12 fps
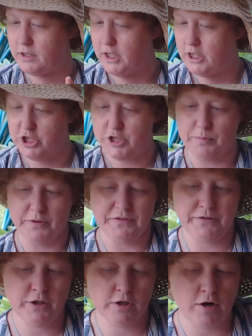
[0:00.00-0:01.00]
You should
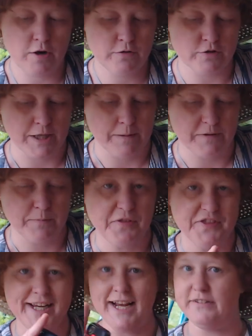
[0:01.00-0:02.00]
pursue your own dreams, but
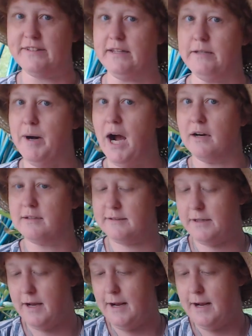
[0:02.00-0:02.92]
think outside the box.